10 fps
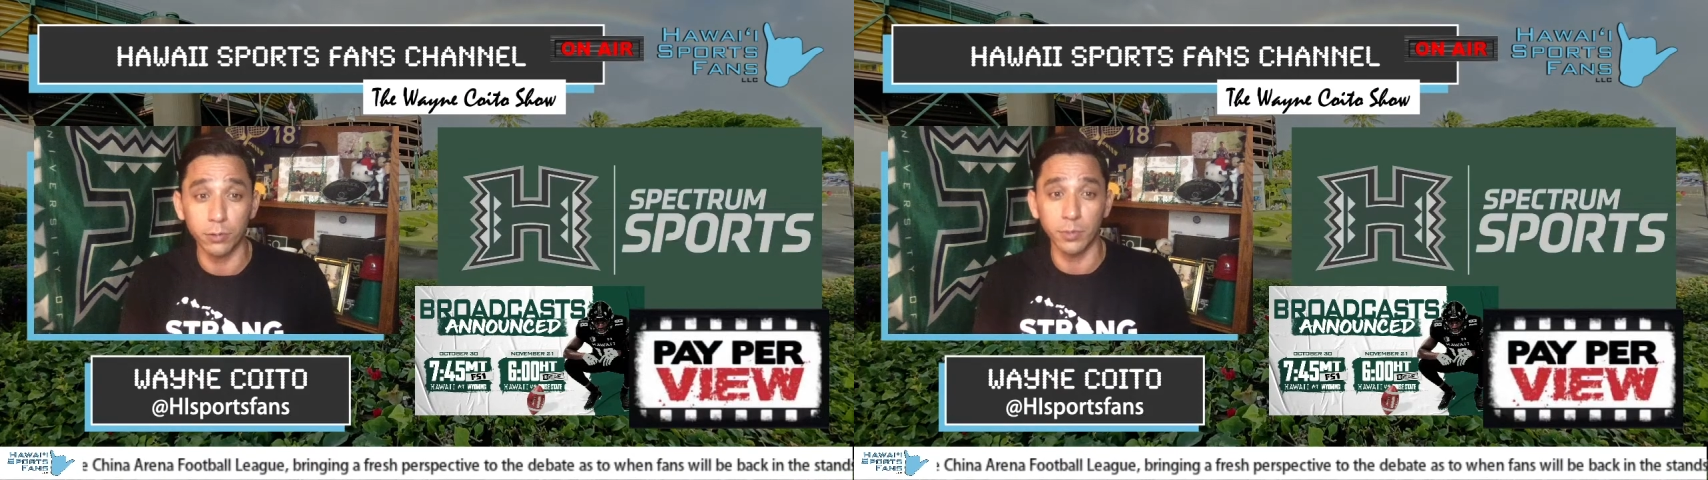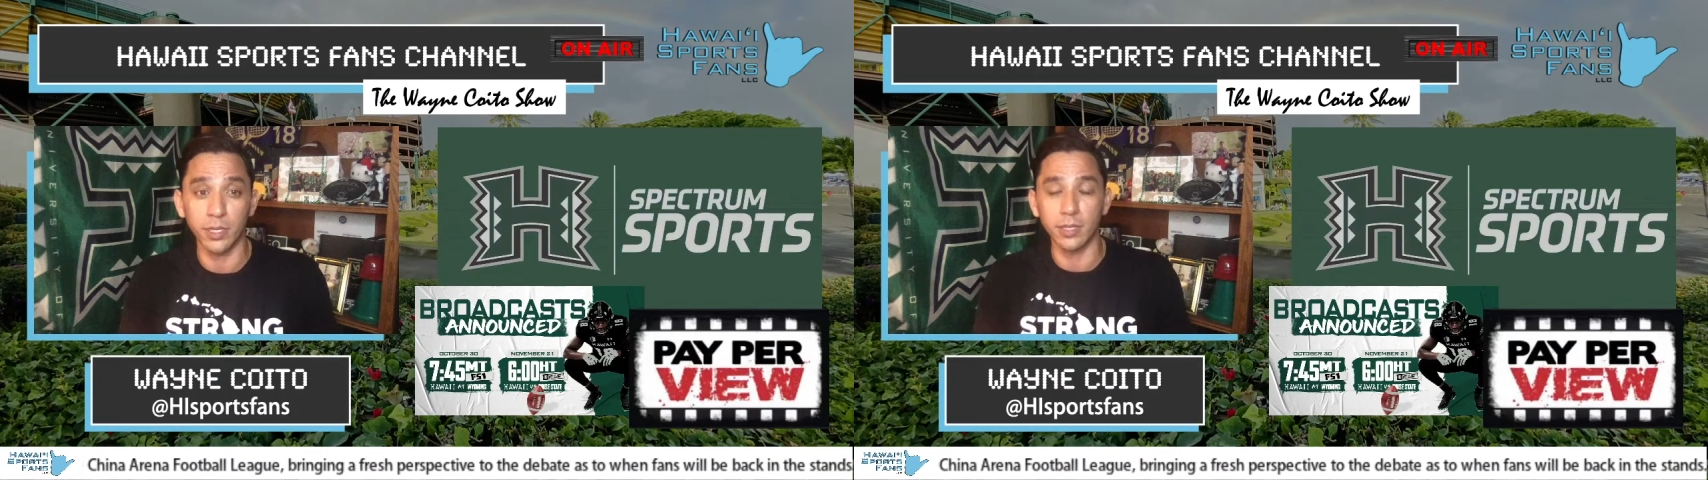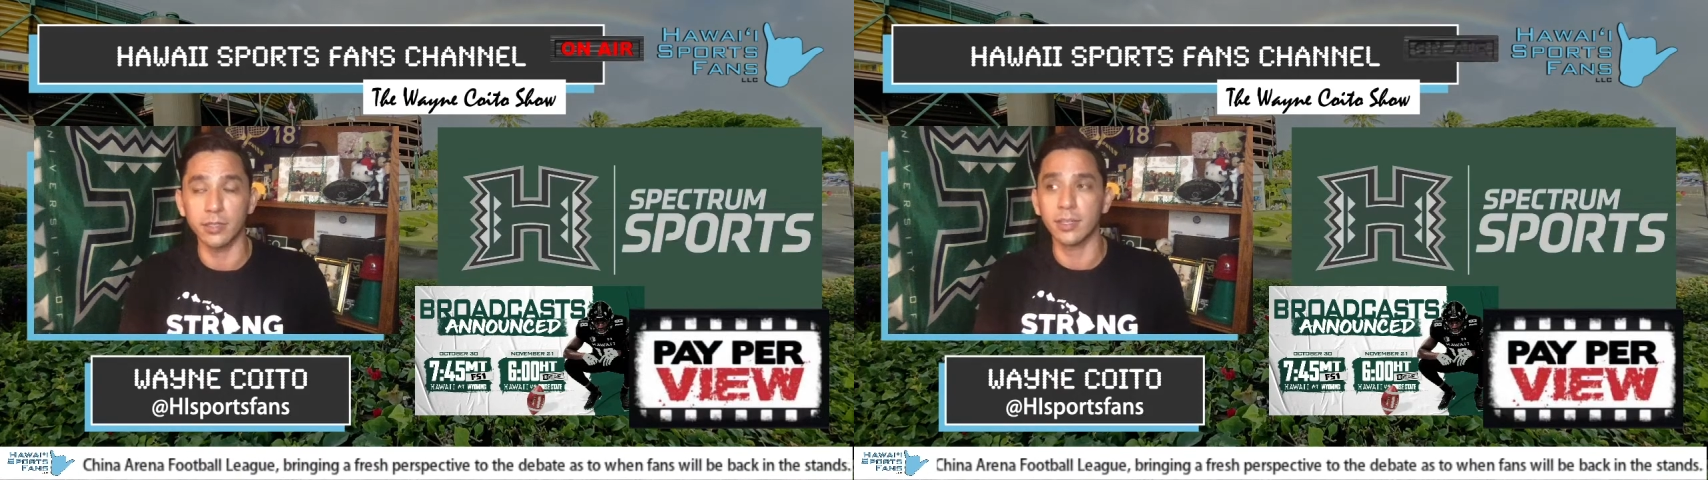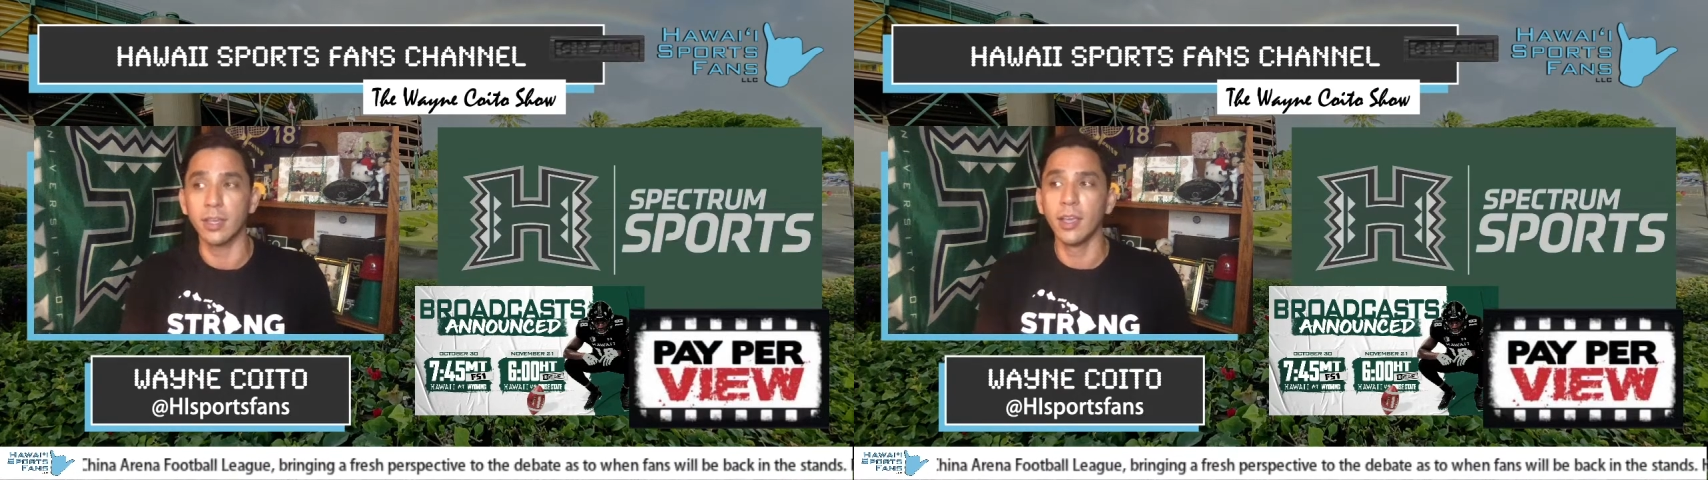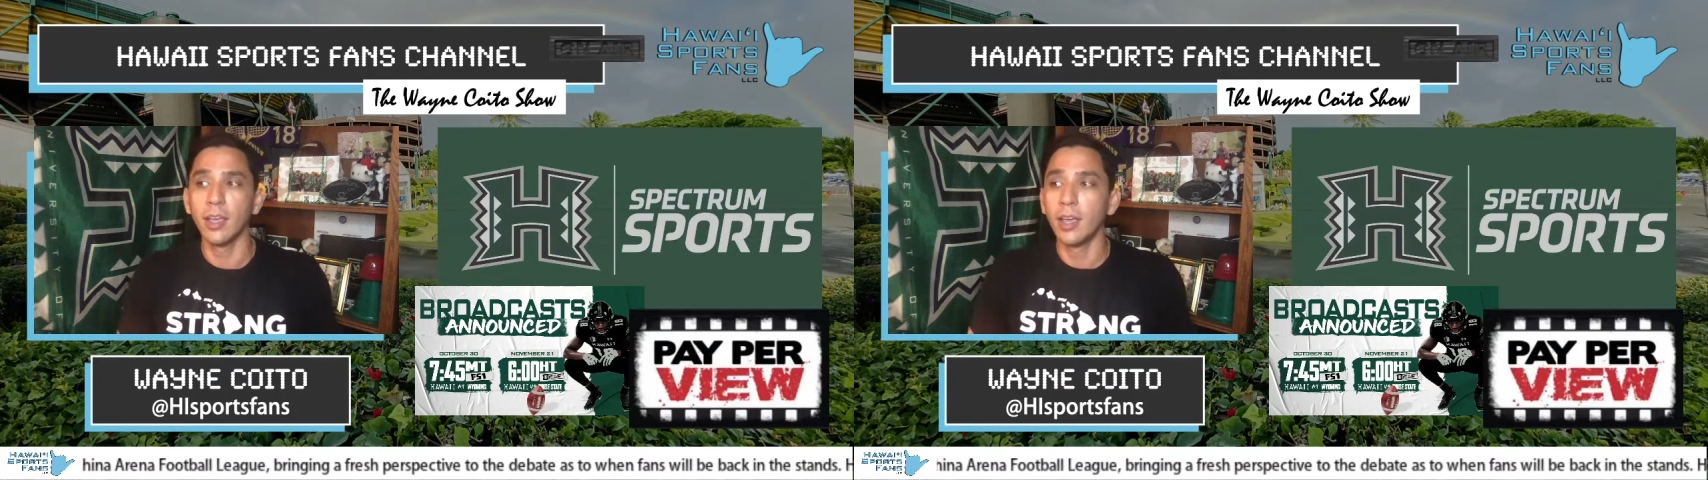because
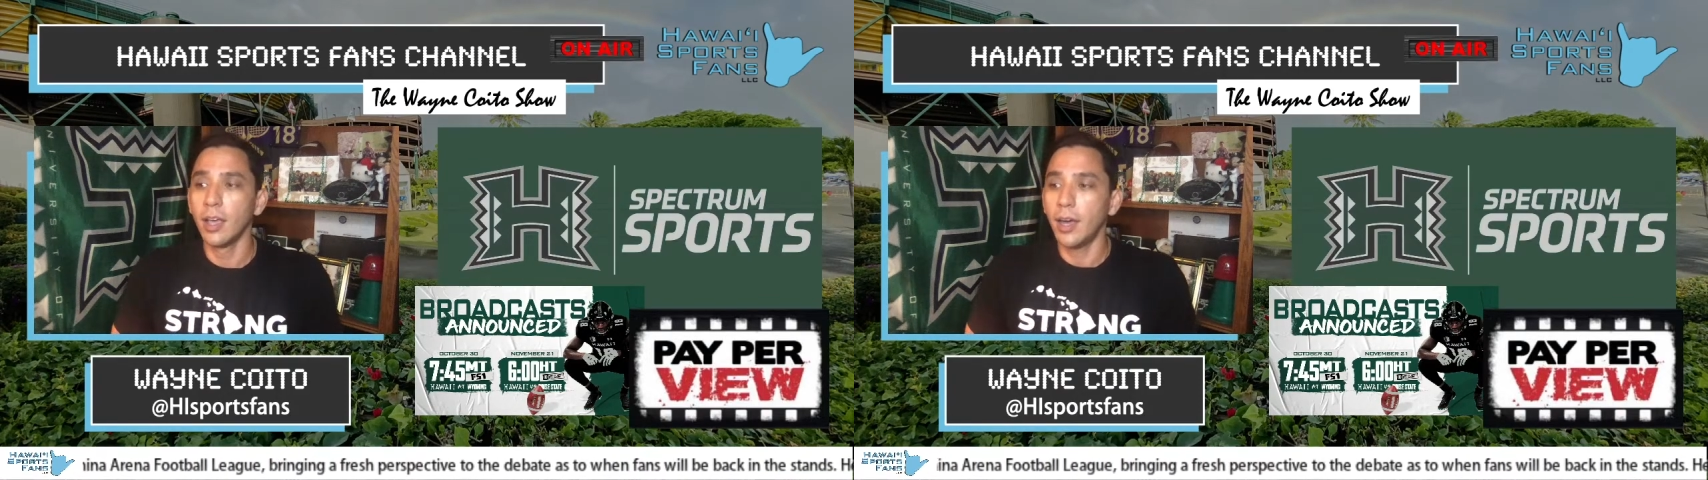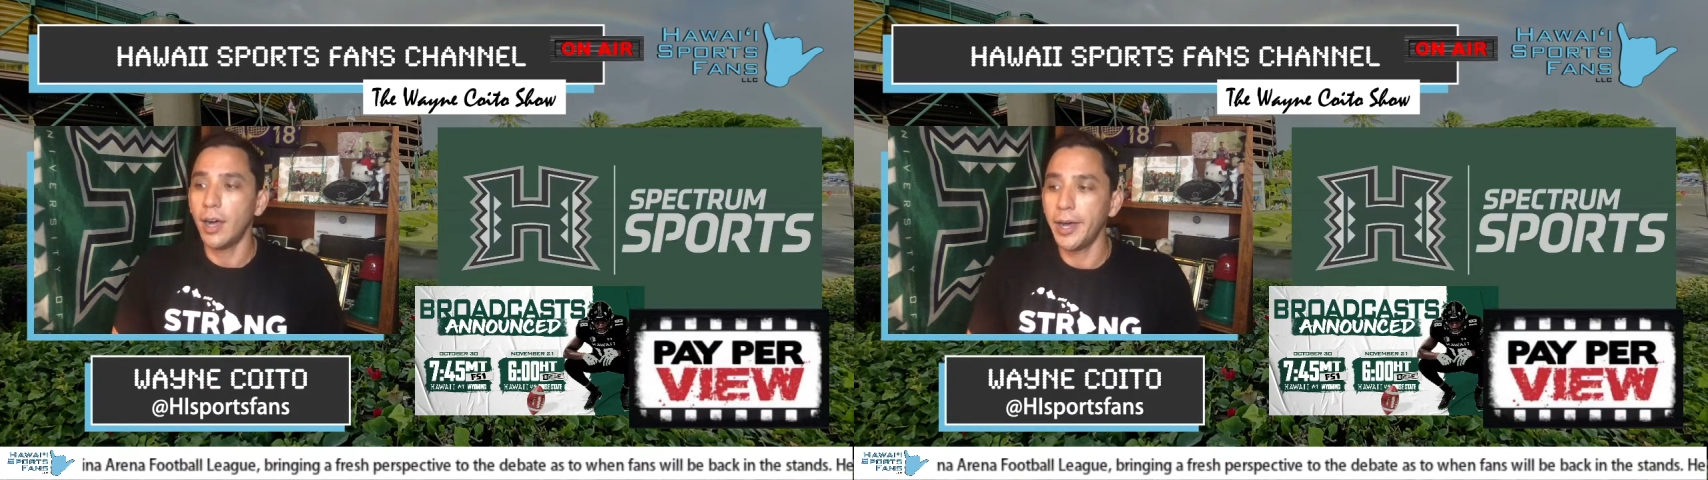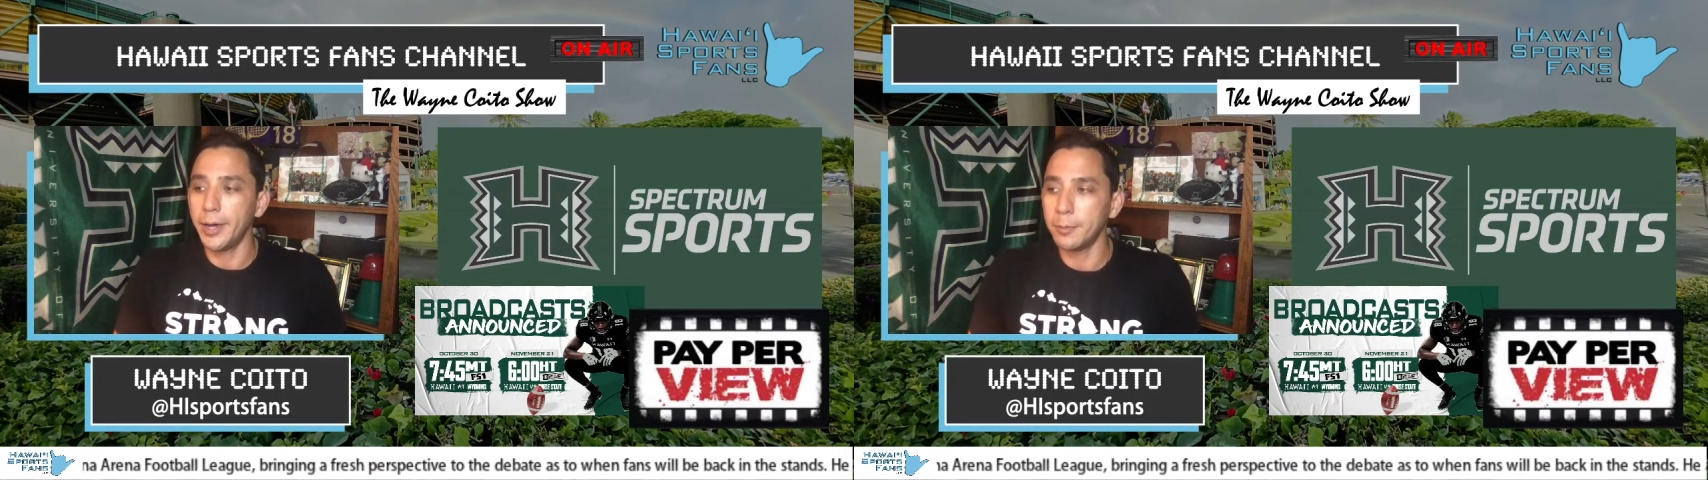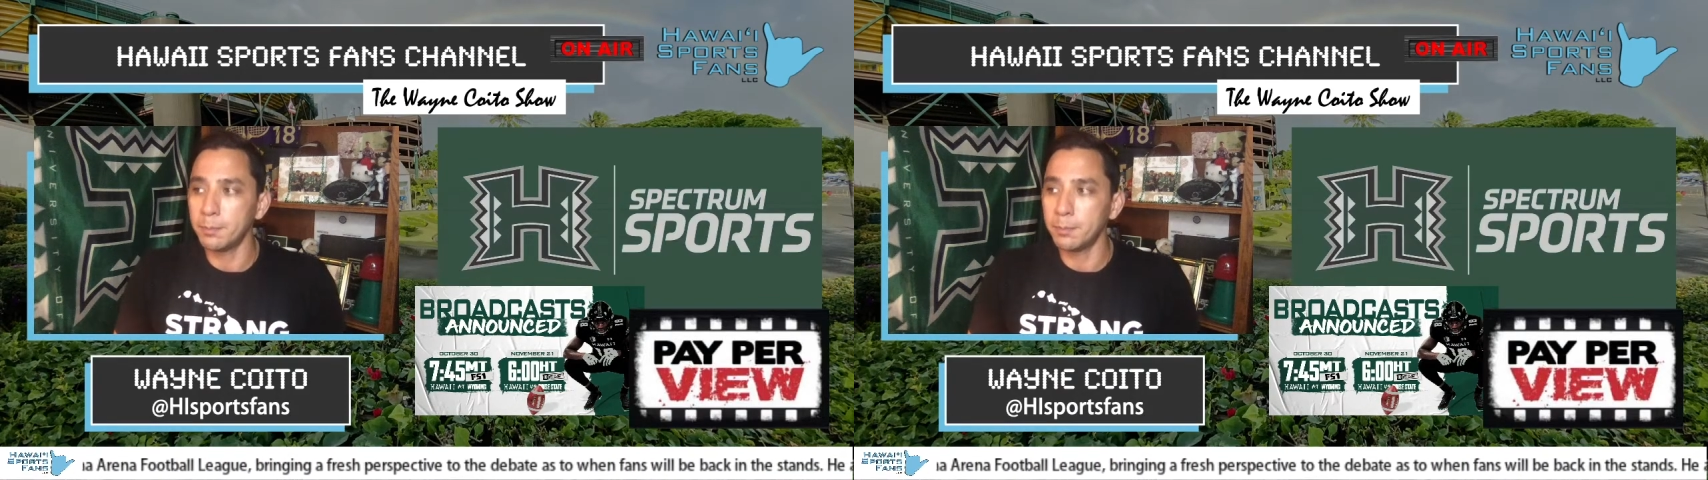I